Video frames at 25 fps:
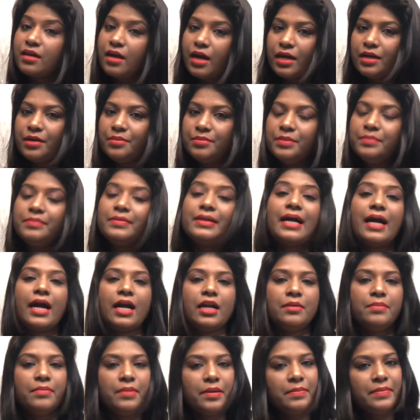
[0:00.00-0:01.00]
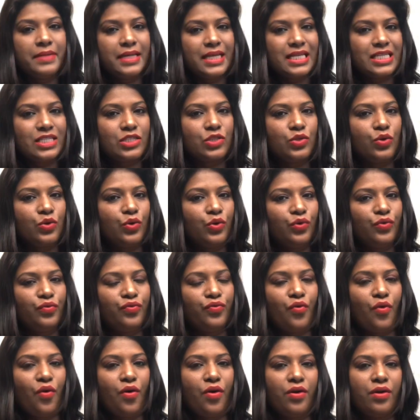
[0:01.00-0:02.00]
Cardamom is good for
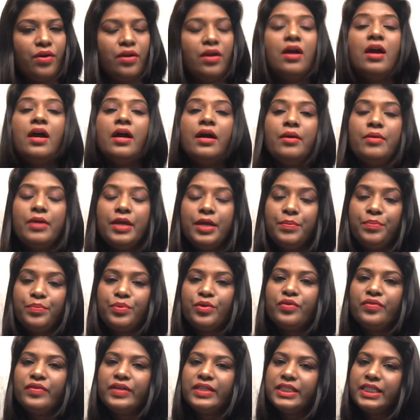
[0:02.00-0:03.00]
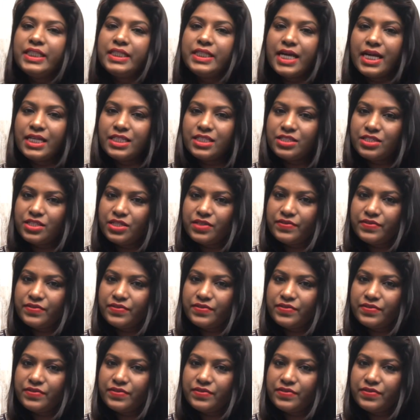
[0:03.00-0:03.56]
improving the digestive system.